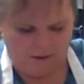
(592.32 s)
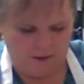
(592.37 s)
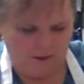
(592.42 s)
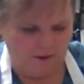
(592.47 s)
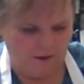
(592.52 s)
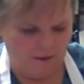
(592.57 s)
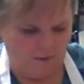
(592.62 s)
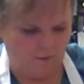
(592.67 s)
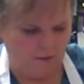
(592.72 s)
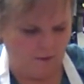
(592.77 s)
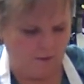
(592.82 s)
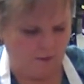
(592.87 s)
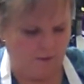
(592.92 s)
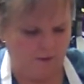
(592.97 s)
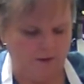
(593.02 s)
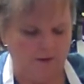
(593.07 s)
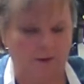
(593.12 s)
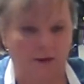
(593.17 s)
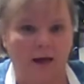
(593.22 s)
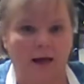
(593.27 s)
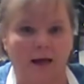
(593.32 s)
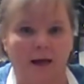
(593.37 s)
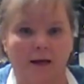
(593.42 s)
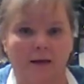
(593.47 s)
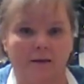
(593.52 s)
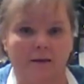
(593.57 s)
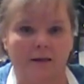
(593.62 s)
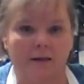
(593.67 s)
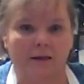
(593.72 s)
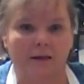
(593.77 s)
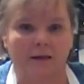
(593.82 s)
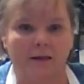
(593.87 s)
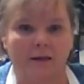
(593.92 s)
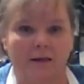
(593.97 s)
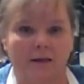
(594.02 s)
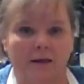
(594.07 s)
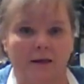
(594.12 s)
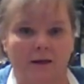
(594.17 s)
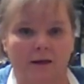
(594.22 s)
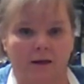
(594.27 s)
And we're going to add the
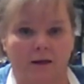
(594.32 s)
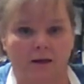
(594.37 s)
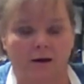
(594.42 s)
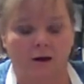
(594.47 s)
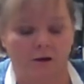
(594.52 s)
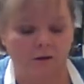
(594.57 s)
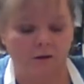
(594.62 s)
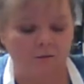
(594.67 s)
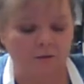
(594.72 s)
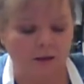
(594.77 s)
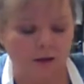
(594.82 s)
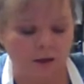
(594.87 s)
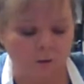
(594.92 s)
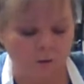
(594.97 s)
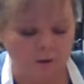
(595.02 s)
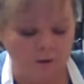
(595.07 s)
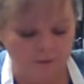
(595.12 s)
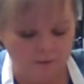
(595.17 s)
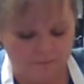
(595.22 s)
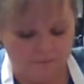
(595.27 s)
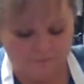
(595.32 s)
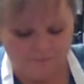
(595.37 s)
cauliflower.